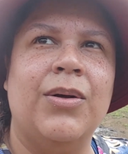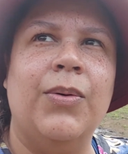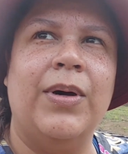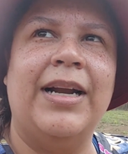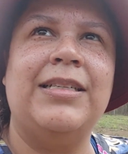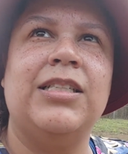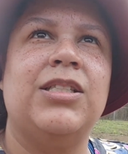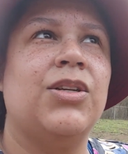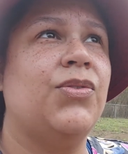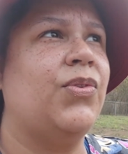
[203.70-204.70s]
what I did
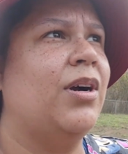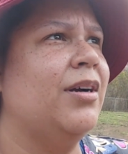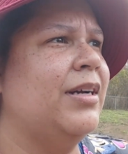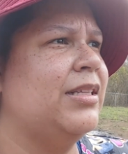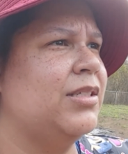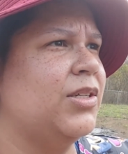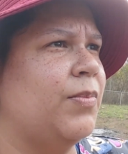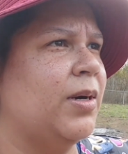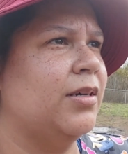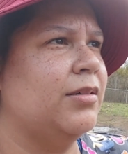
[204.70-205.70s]
so far. And then
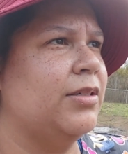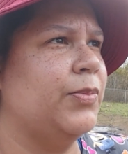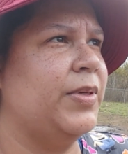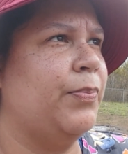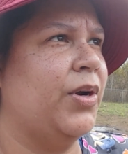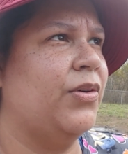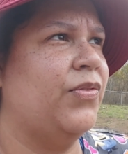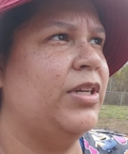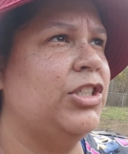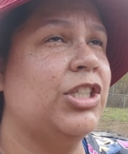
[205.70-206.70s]
tomorrow it'll be
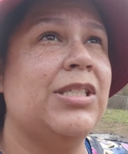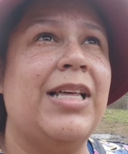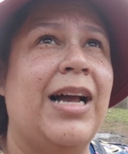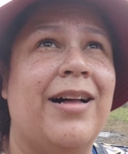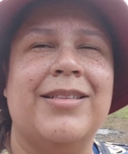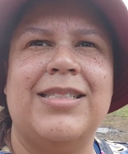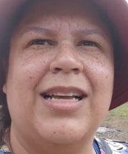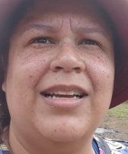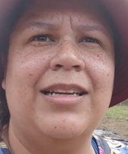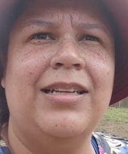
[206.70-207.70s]
perfect, just the
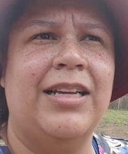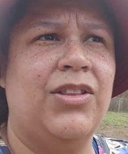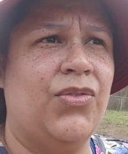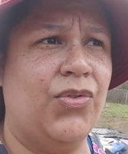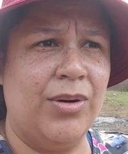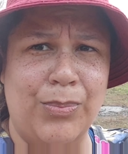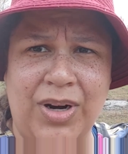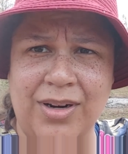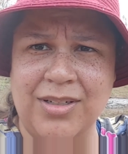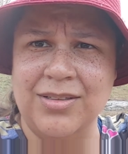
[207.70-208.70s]
outside, like the front
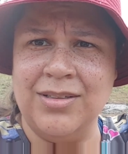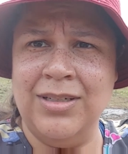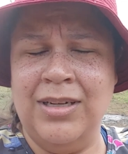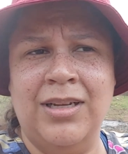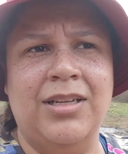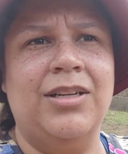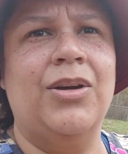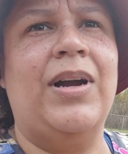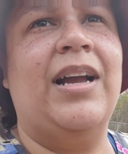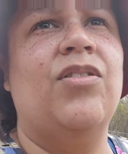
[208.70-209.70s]
part.
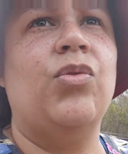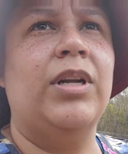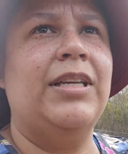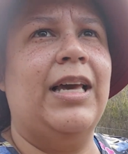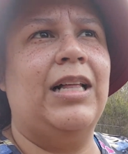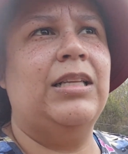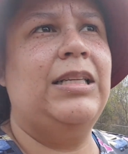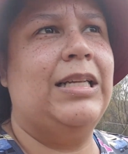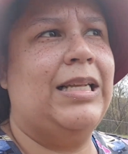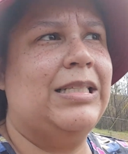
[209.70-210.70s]
I have 1
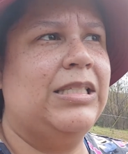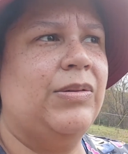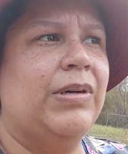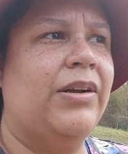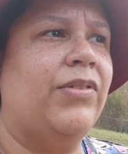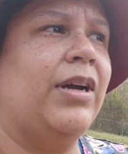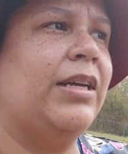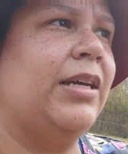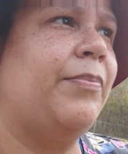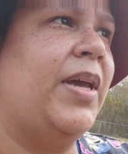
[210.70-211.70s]
gallon and that's it. Whatever I
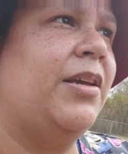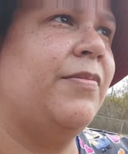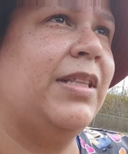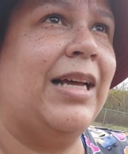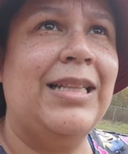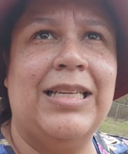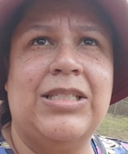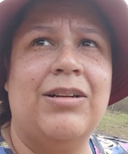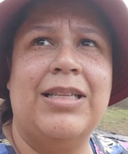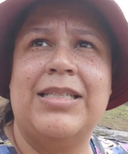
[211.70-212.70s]
can paint with that,
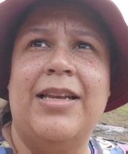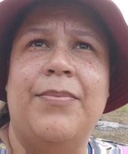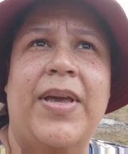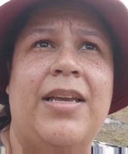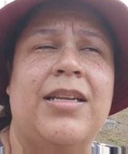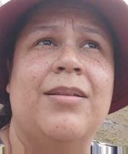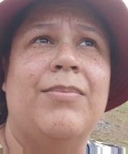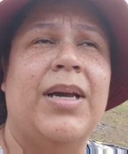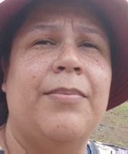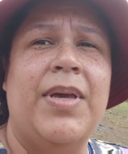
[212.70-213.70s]
that's all that's getting painted.
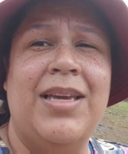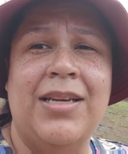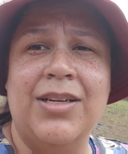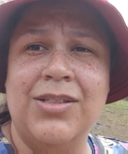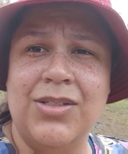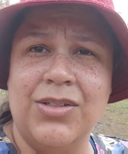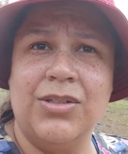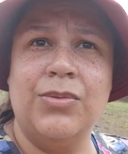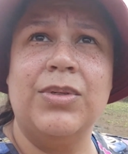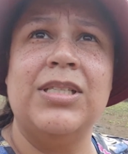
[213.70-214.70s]
My main
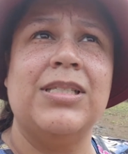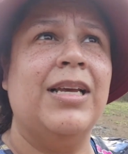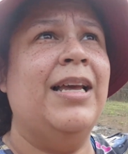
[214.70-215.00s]
concern was